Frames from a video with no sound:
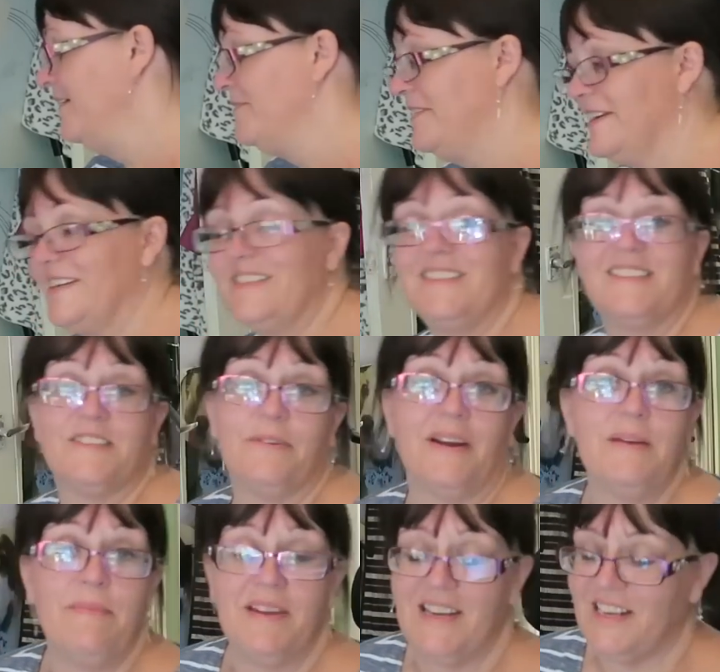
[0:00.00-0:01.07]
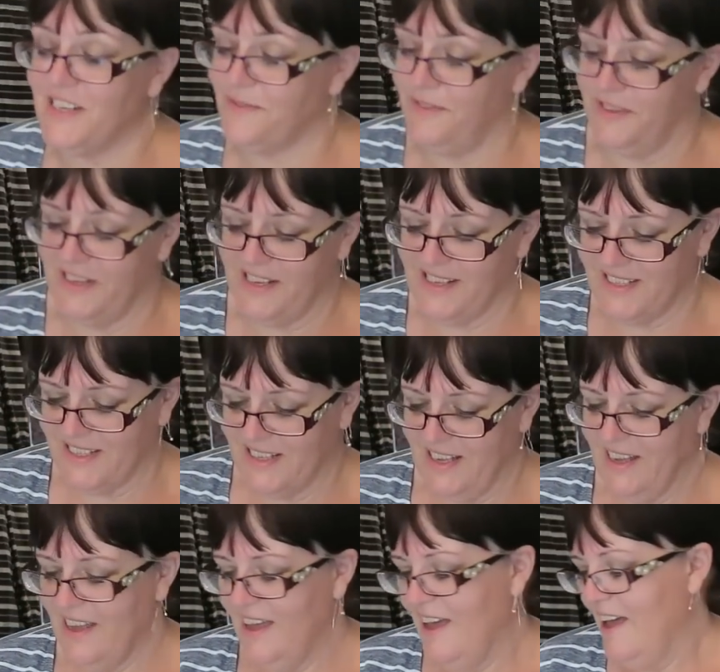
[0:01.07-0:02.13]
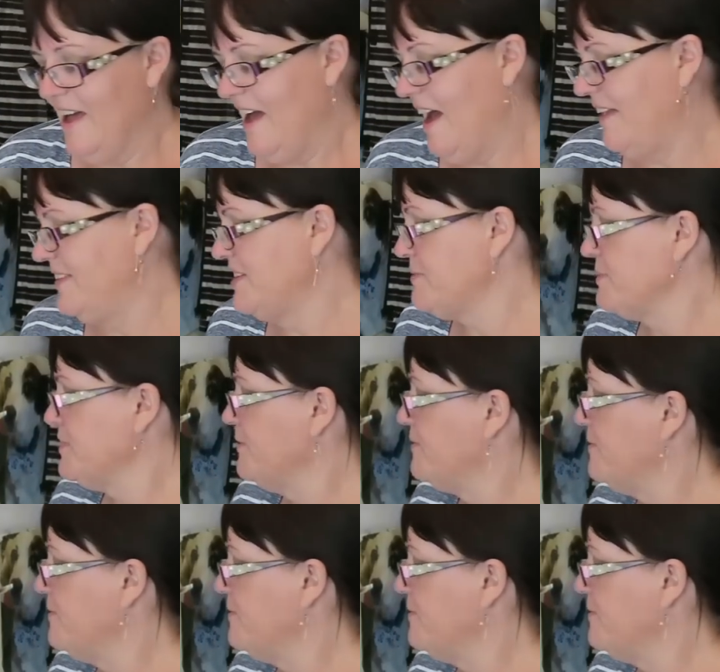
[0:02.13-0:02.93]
love these, 20p each for these. And this was the